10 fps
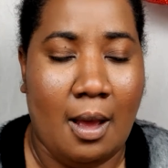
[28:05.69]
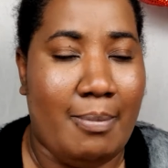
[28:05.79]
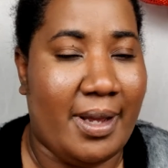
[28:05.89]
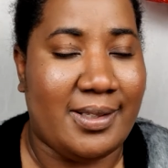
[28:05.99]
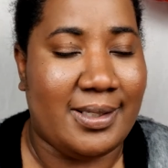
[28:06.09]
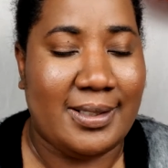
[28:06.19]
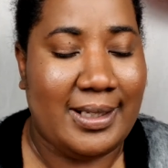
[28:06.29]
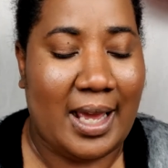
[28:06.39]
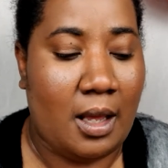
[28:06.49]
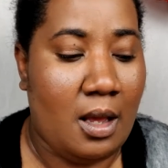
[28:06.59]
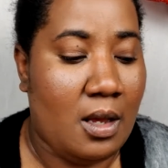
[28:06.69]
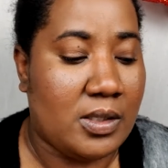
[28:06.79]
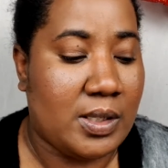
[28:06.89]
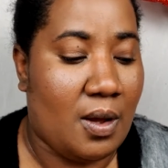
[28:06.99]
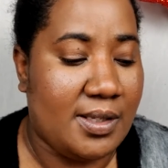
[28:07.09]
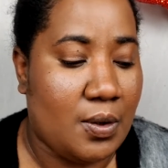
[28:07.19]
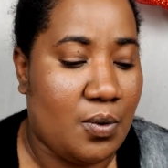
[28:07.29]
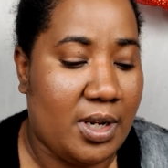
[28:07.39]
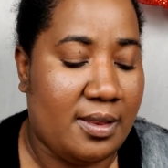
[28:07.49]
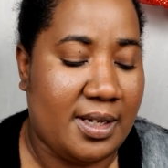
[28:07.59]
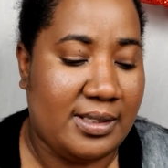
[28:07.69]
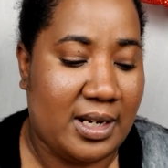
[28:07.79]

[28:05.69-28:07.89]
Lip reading: But yeah. So also one of the things